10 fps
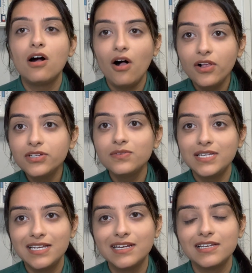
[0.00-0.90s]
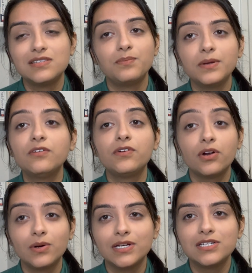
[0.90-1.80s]
All you need is a bit of
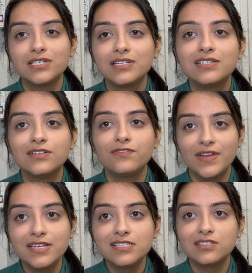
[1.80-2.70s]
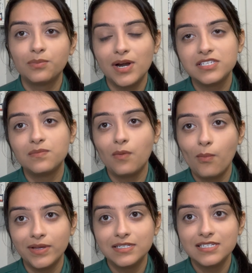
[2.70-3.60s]
courage to face the present
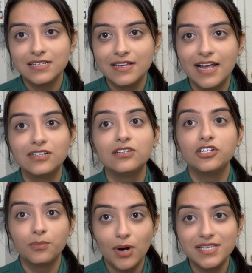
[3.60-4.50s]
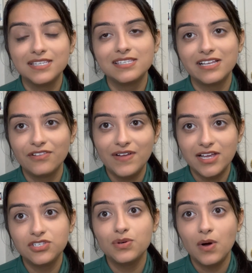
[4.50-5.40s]
moment and your present self
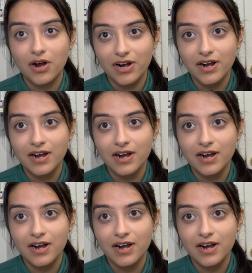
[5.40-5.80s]
as you are,